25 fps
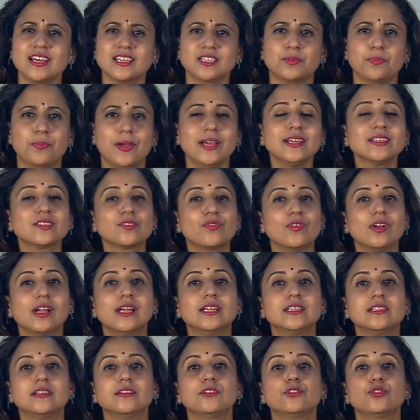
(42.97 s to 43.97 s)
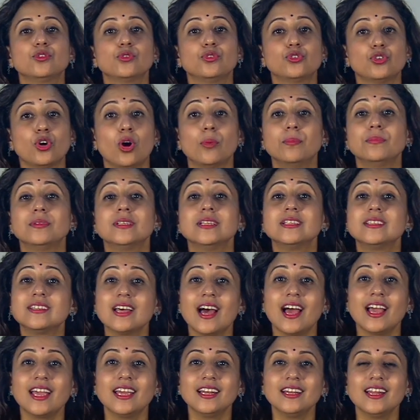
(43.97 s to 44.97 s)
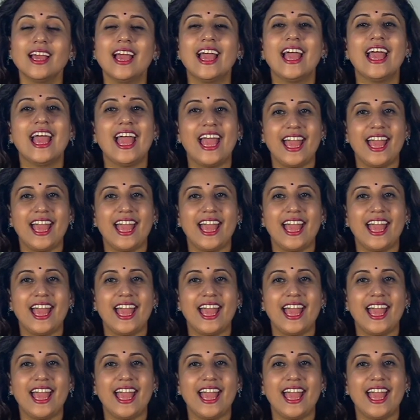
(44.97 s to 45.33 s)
aspects related to job design